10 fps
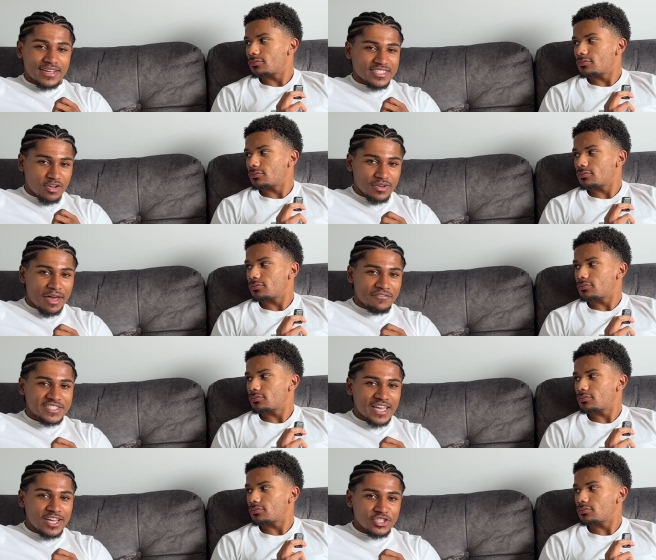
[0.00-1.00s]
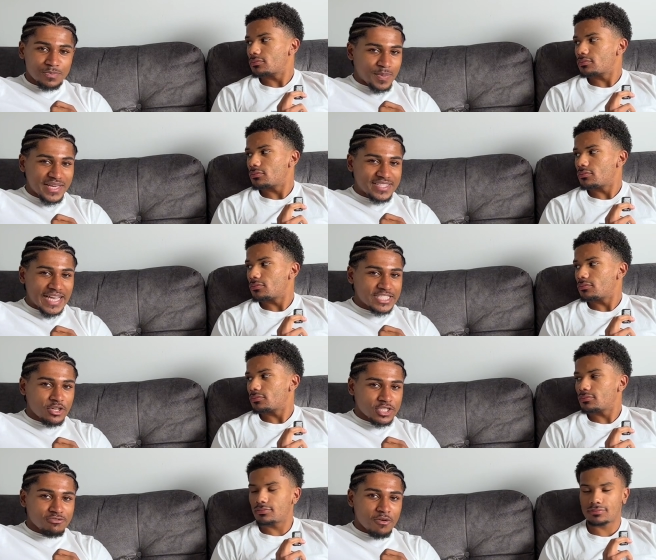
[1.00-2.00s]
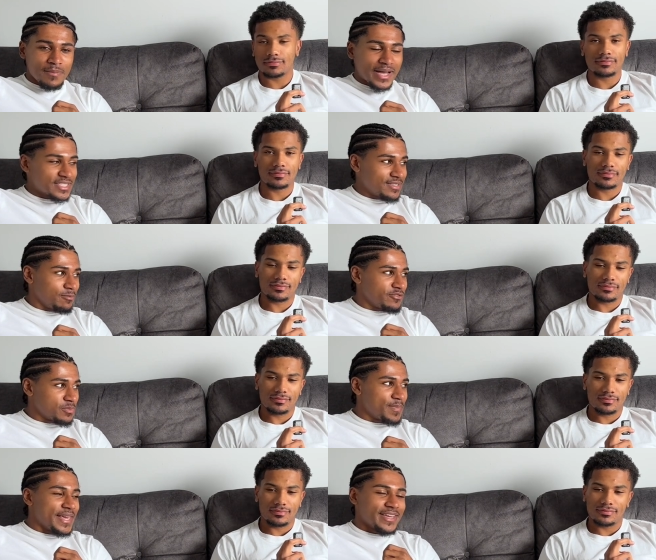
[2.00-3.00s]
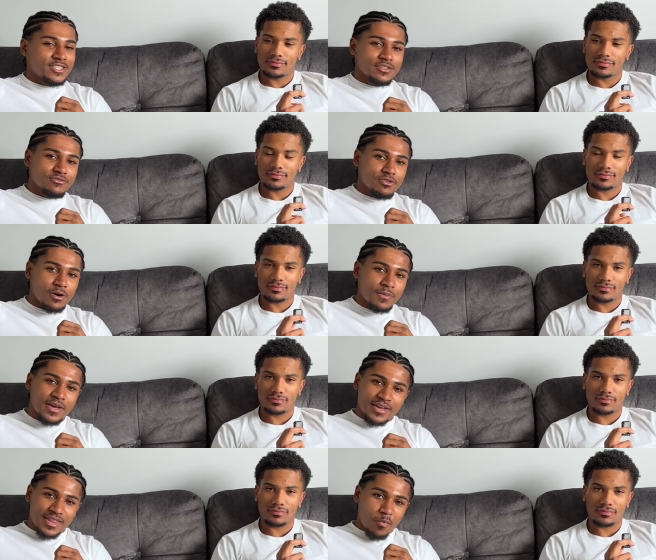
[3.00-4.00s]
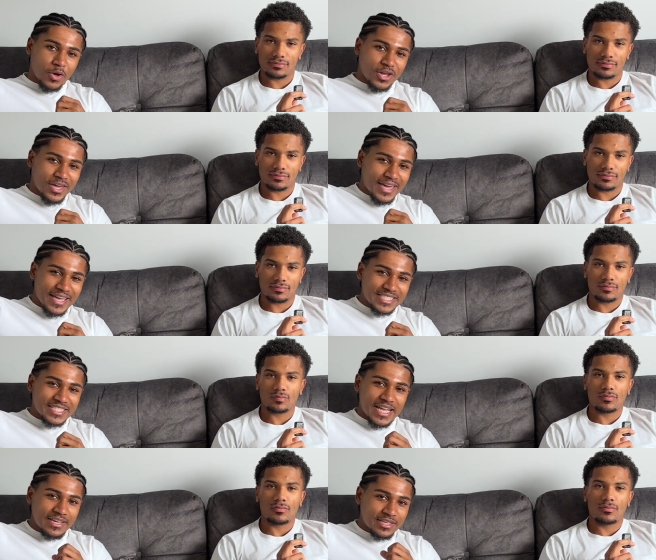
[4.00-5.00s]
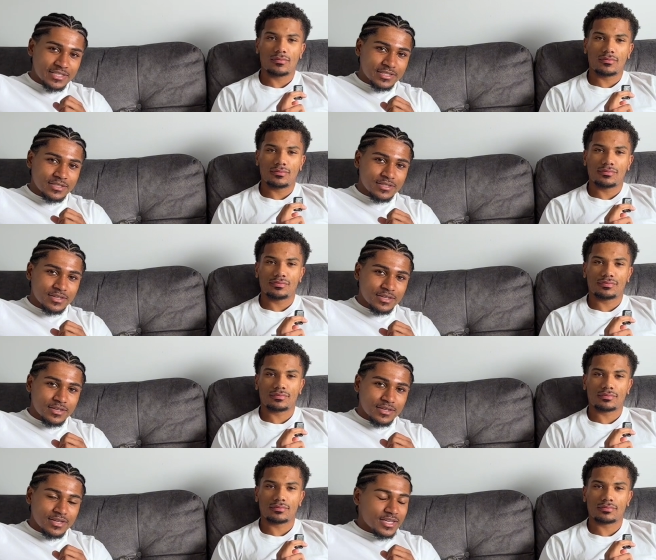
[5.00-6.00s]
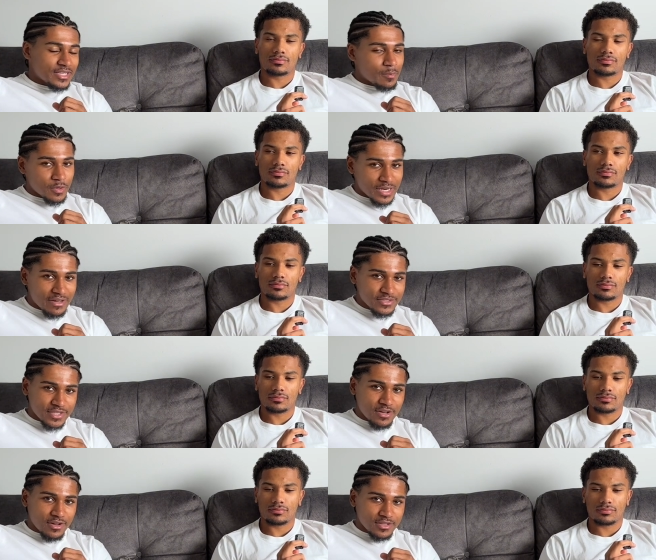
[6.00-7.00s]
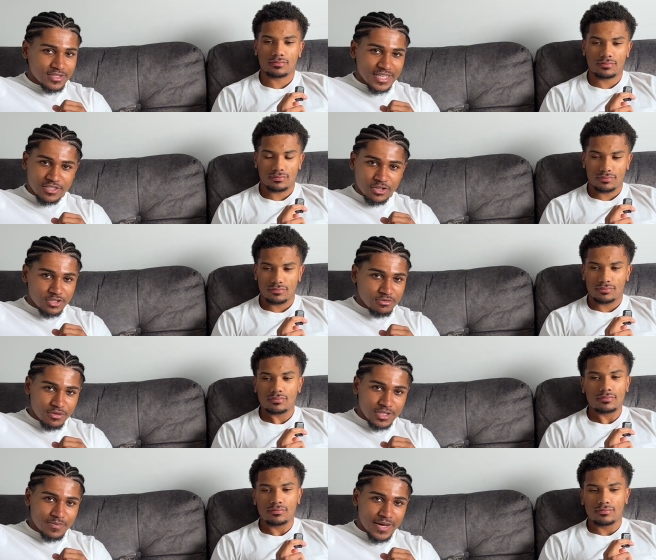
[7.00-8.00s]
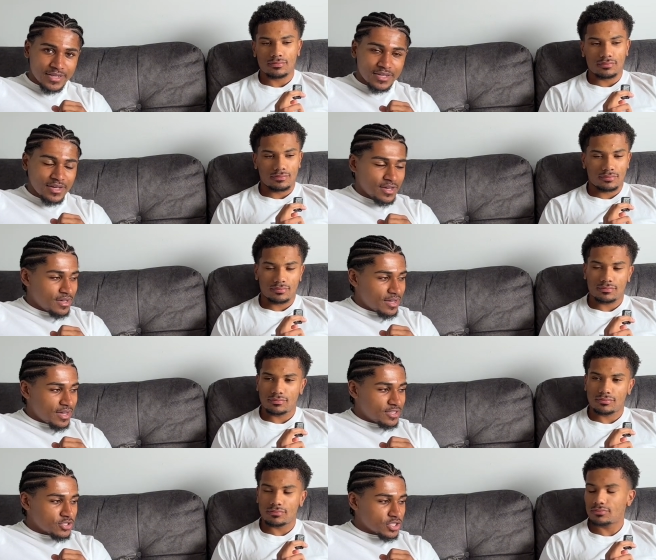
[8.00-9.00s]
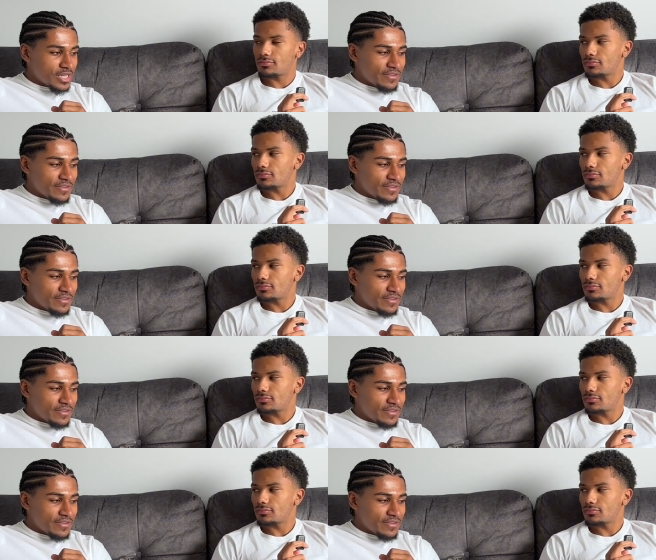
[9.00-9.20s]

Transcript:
Speaker 1: it's called Alpha Set. It's just peak testosterone maxim. We'll just beat each other up. Then we're gonna go get steaks, and then we're gonna have cigars. Testosterone is mad, and just